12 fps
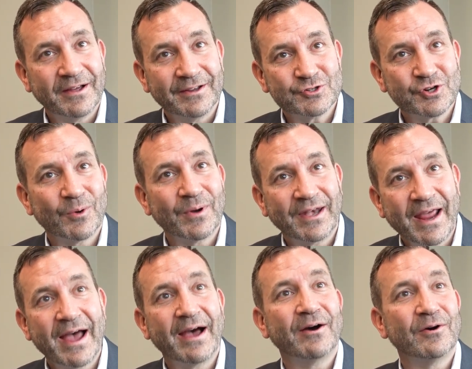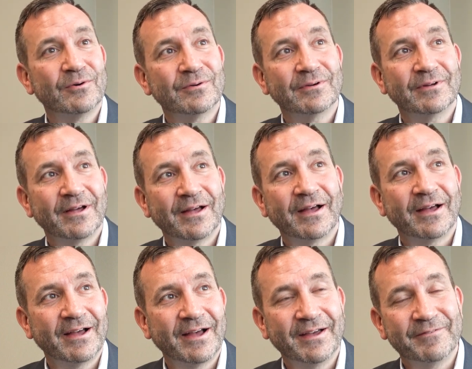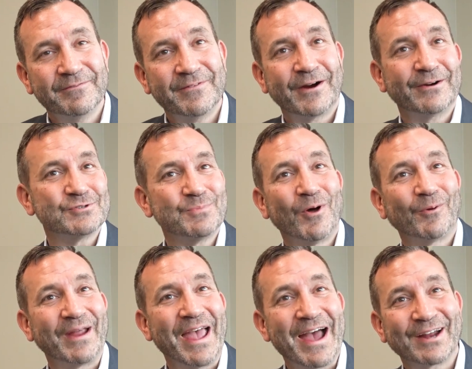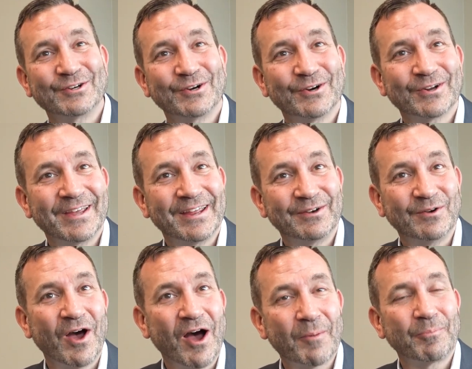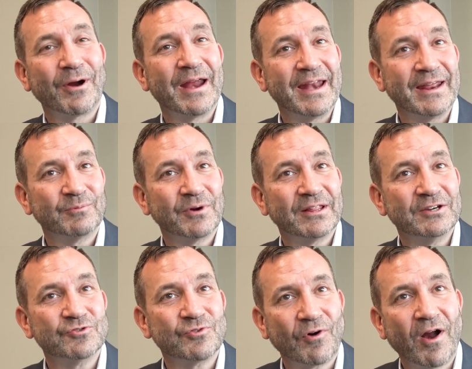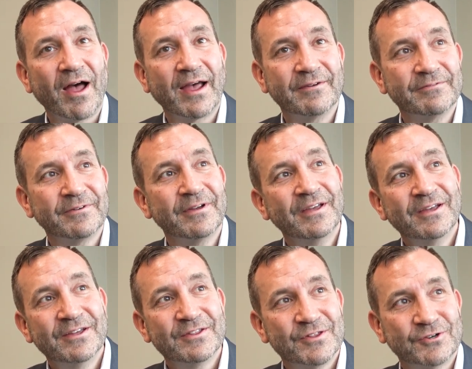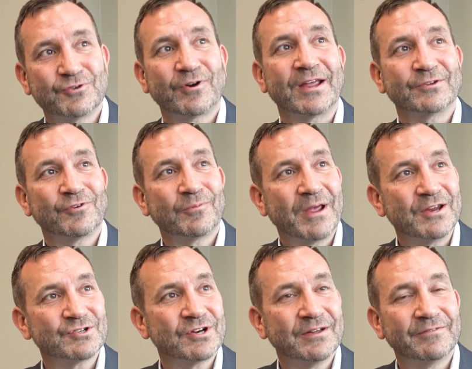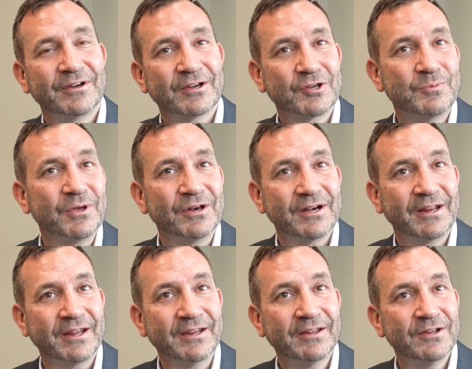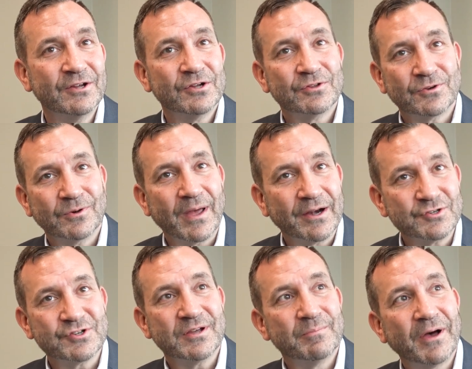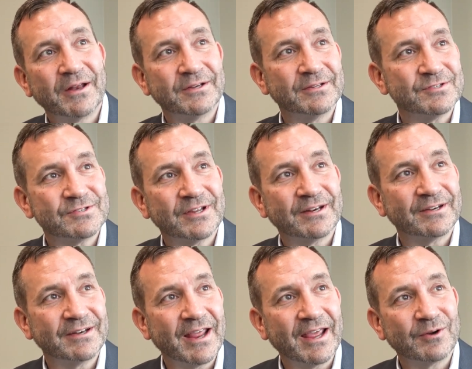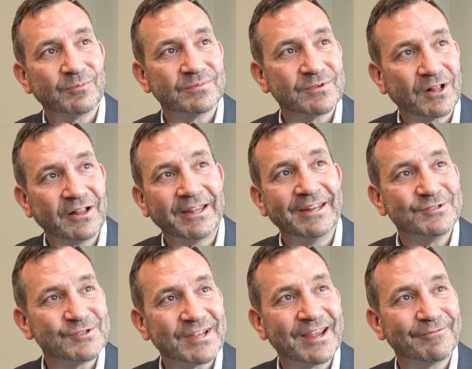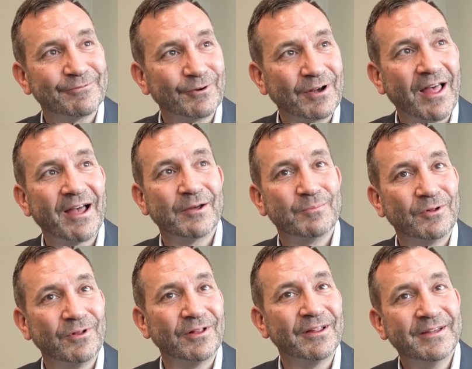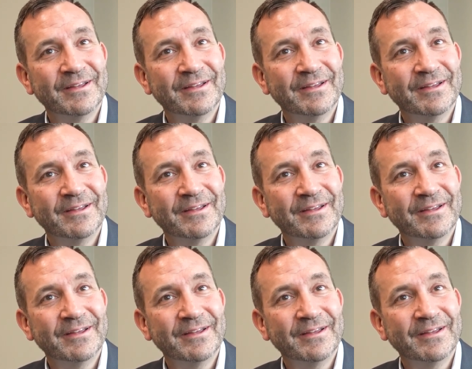showing how a very small reactor can operate and really drive the transformation of a community through energy abundance and clean, safe, reliable